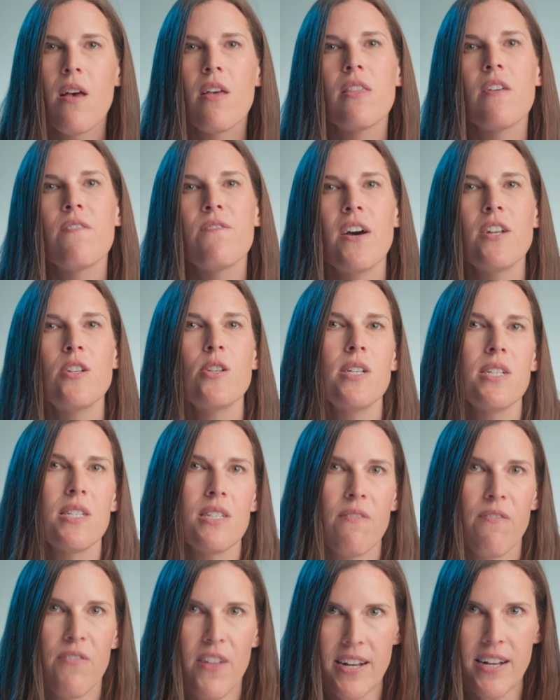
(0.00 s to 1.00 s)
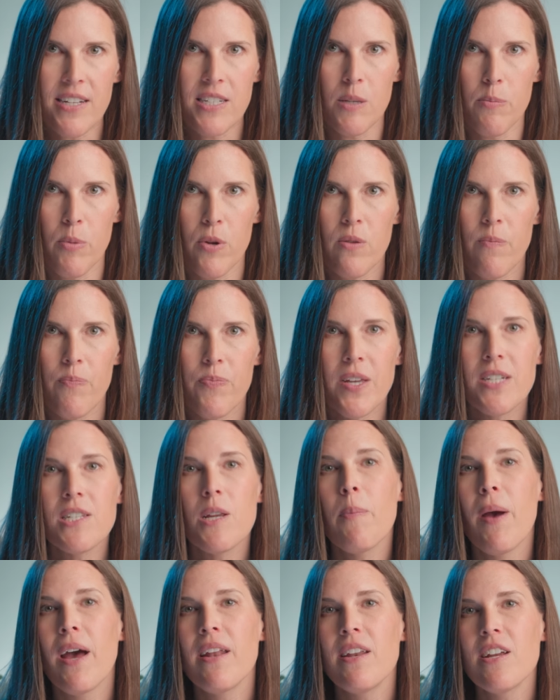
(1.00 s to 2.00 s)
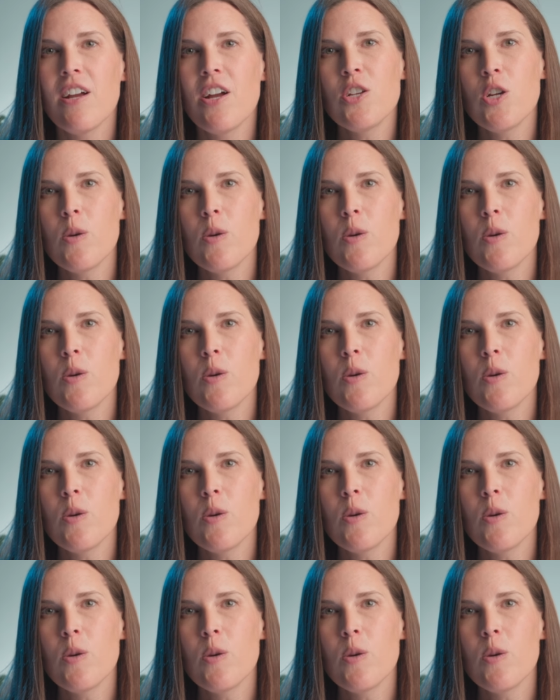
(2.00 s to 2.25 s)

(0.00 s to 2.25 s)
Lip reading: The funnel is flexible, and depending on